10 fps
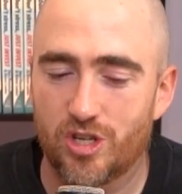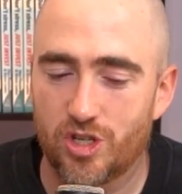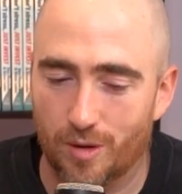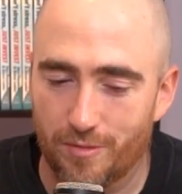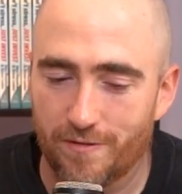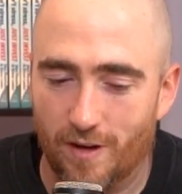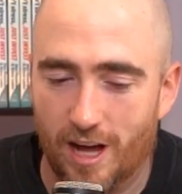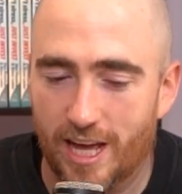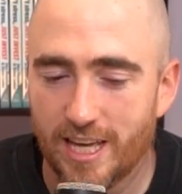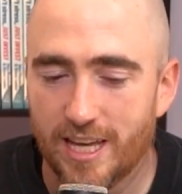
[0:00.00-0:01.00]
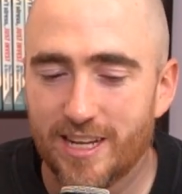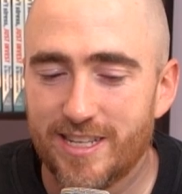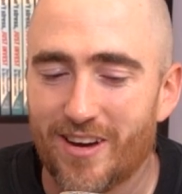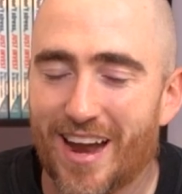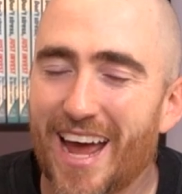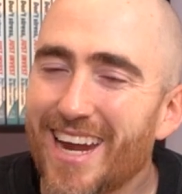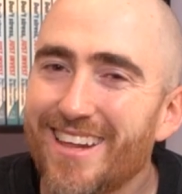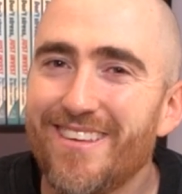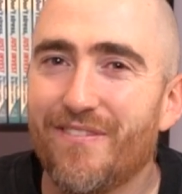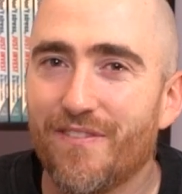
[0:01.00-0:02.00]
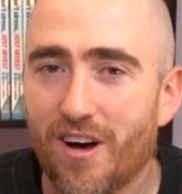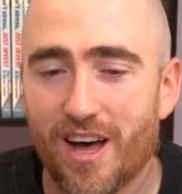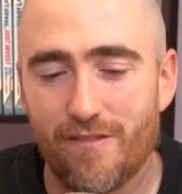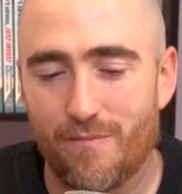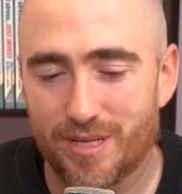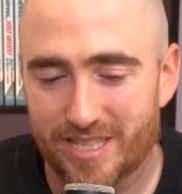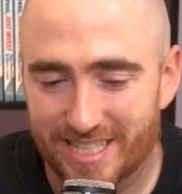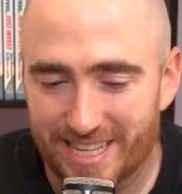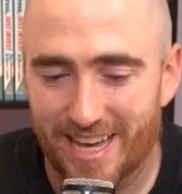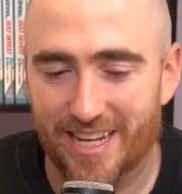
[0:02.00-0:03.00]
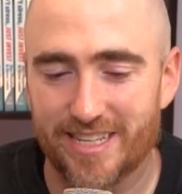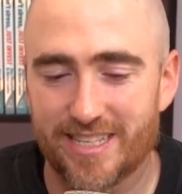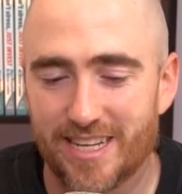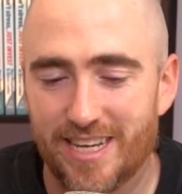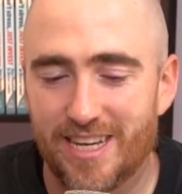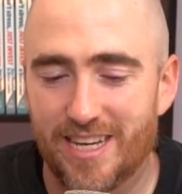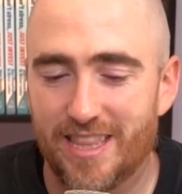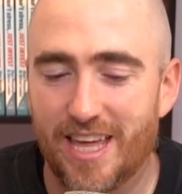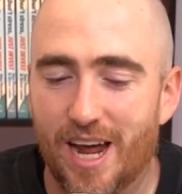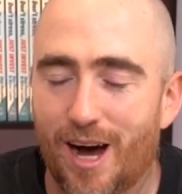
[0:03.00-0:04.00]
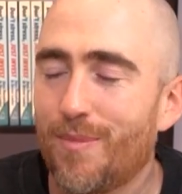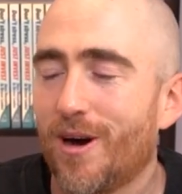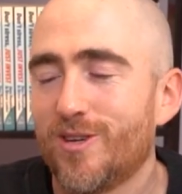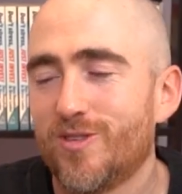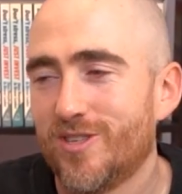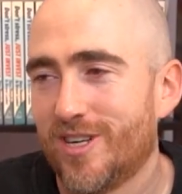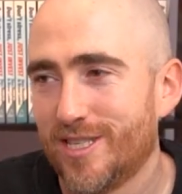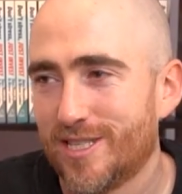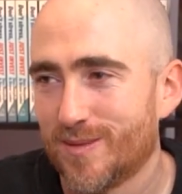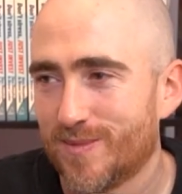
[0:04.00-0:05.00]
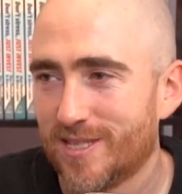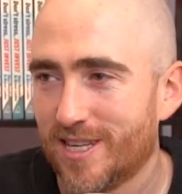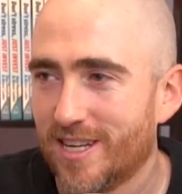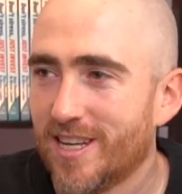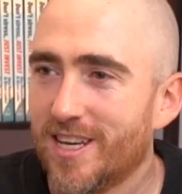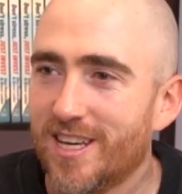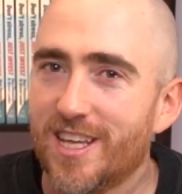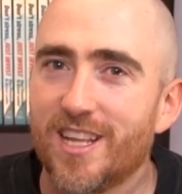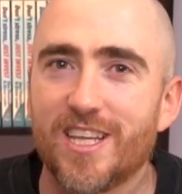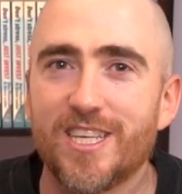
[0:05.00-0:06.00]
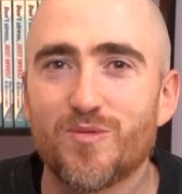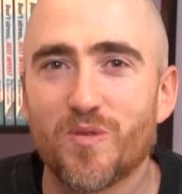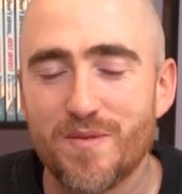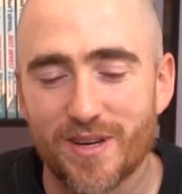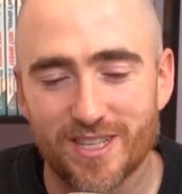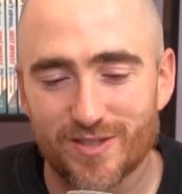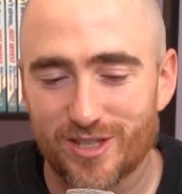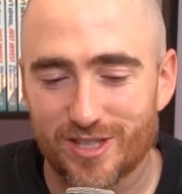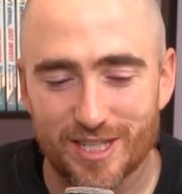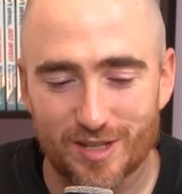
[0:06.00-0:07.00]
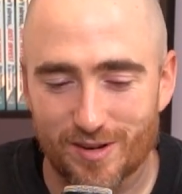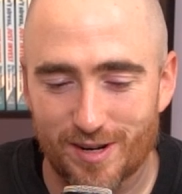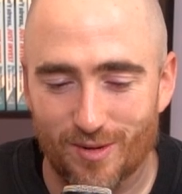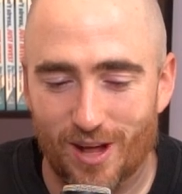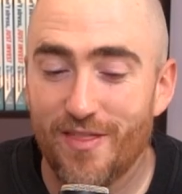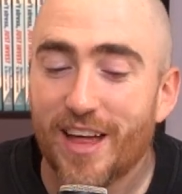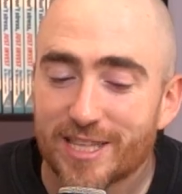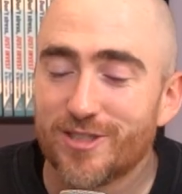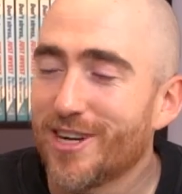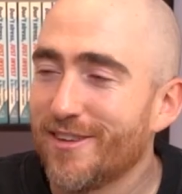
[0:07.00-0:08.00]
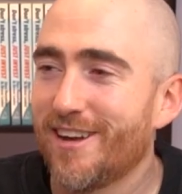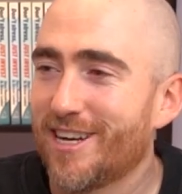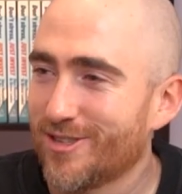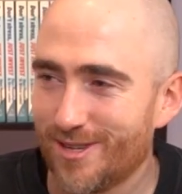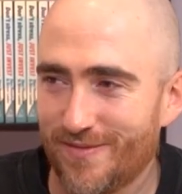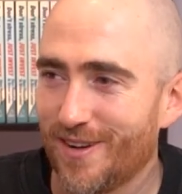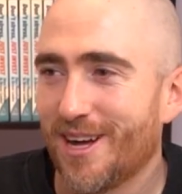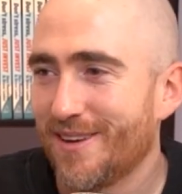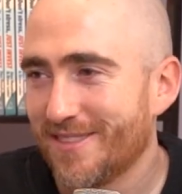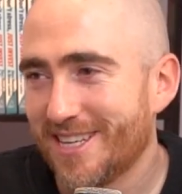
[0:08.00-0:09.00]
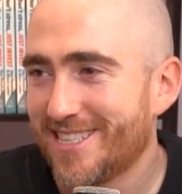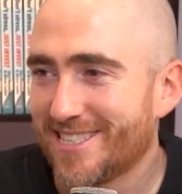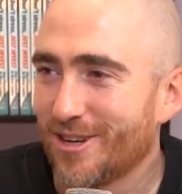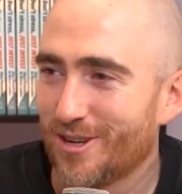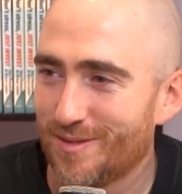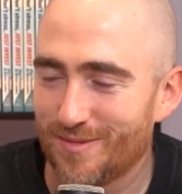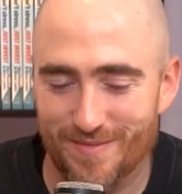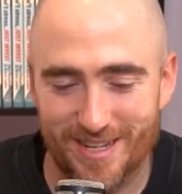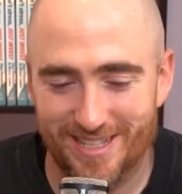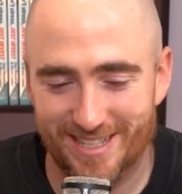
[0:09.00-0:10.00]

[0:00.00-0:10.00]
Shopify, down 85%, then up 196%. Like, these rebounds are just incredible. And that's not even our top 5. They're just the honorable mentions.